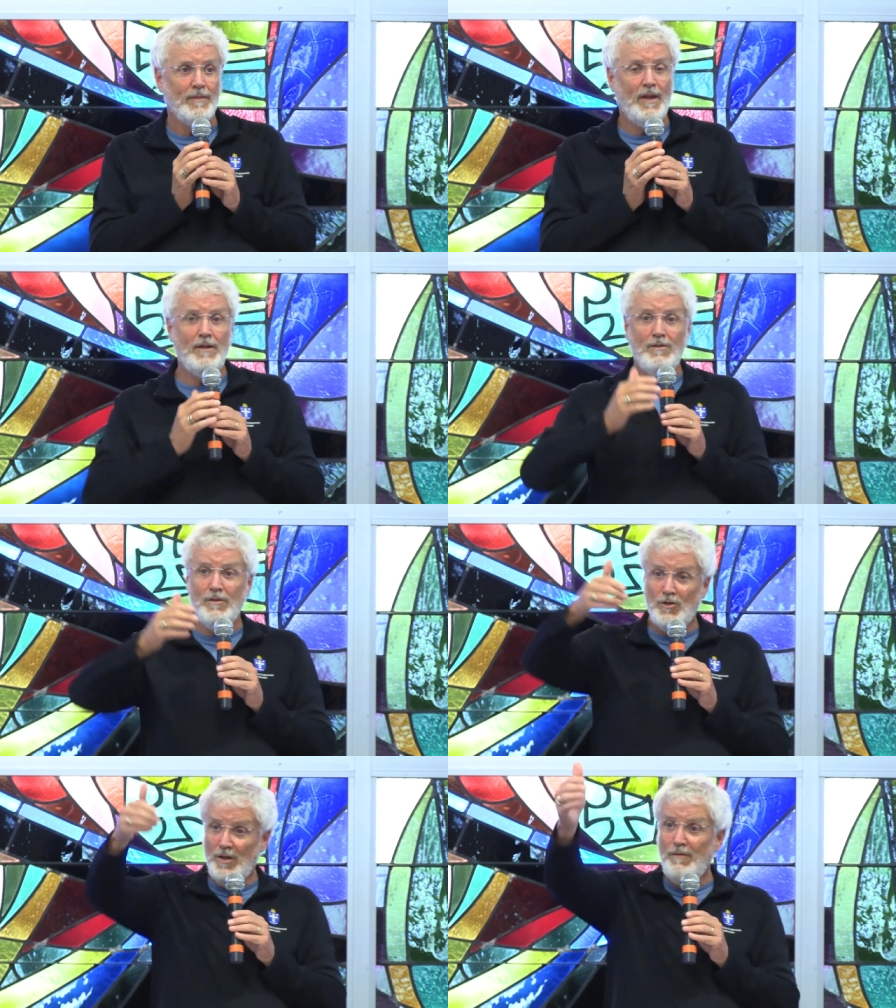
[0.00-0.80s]
And
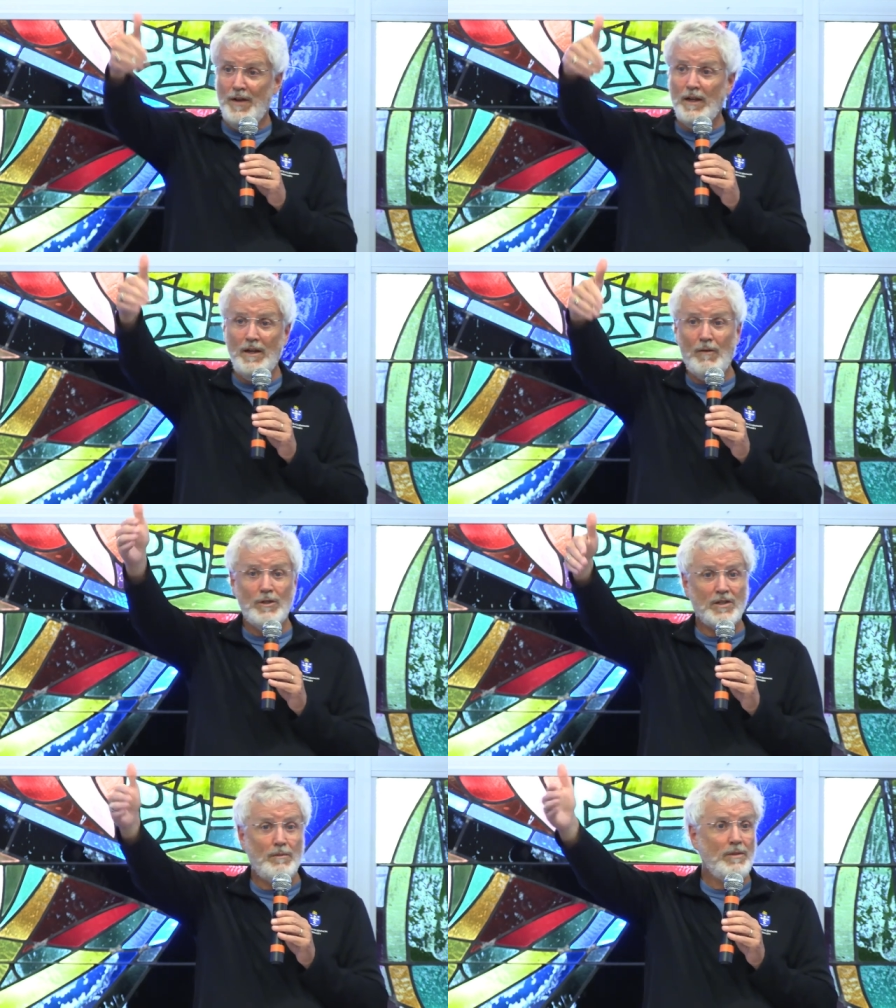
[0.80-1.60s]
she fell in love
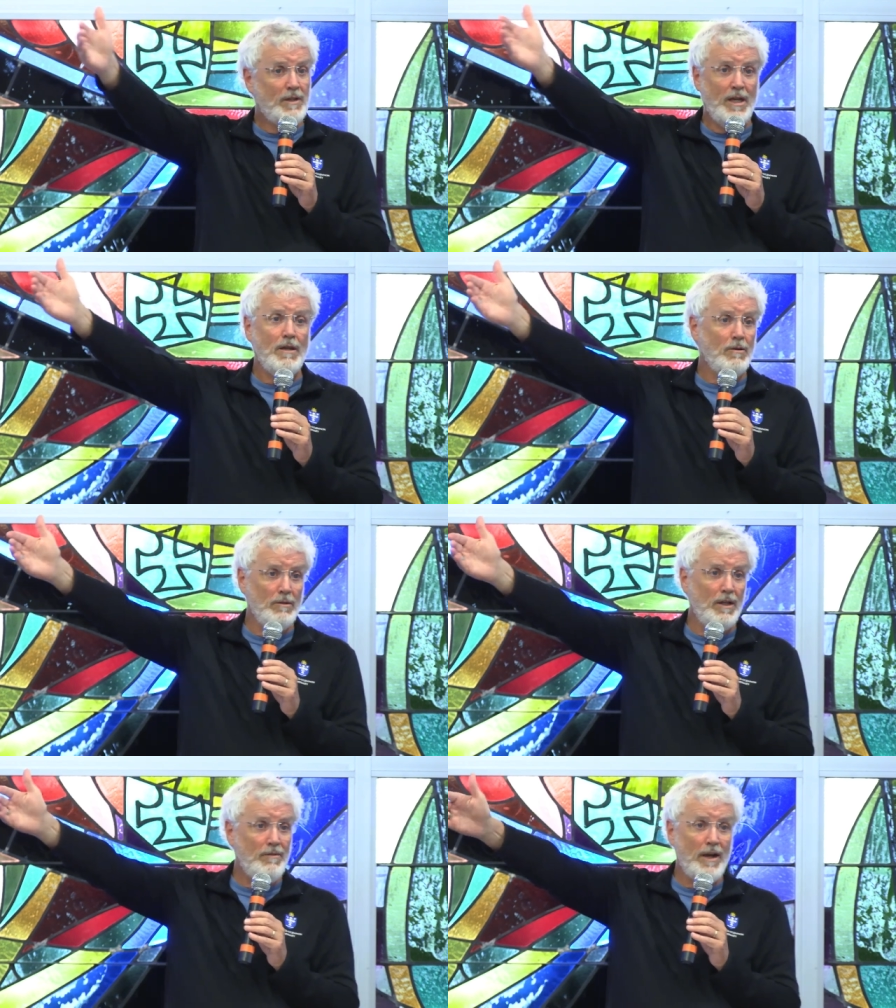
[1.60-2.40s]
with some kid
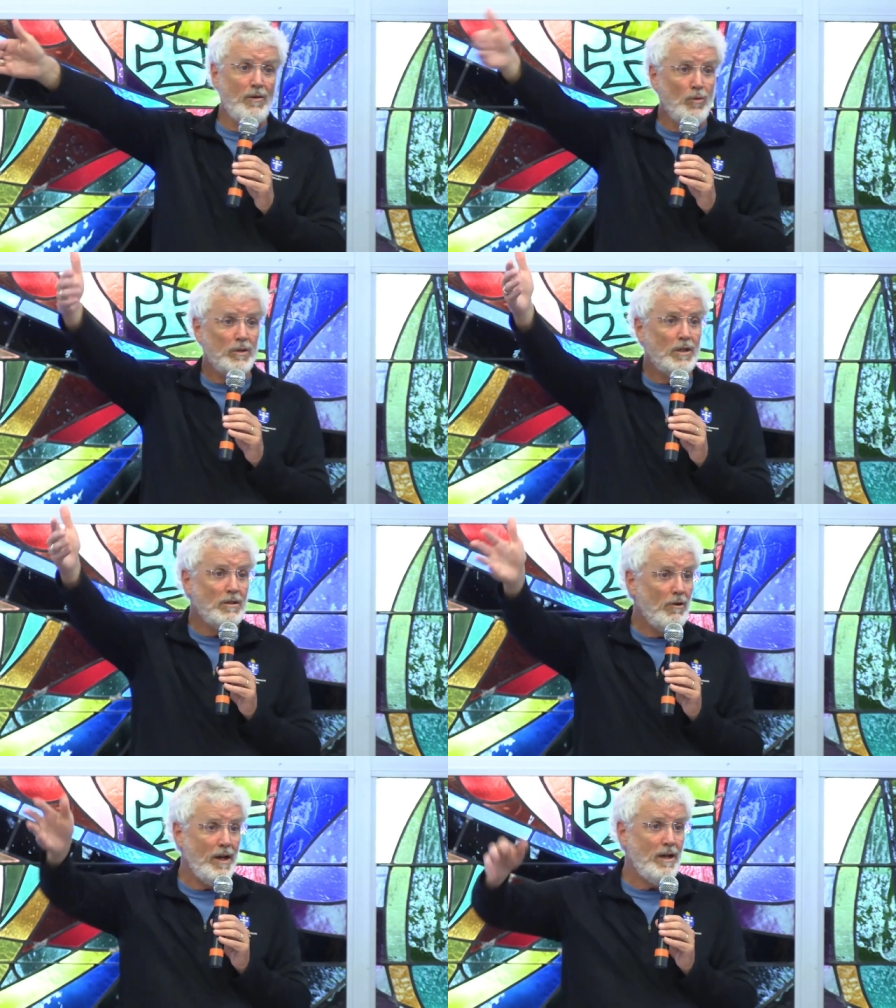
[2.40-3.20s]
who lived there and worked in
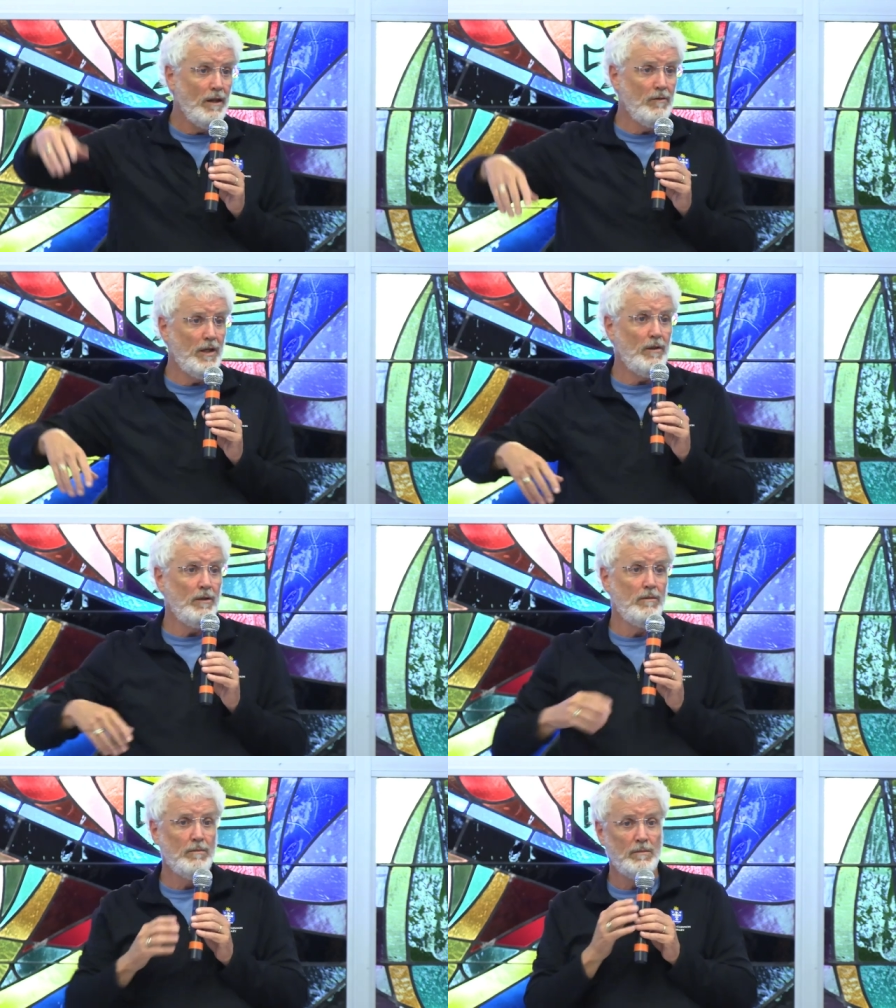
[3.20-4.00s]
the grain elevator.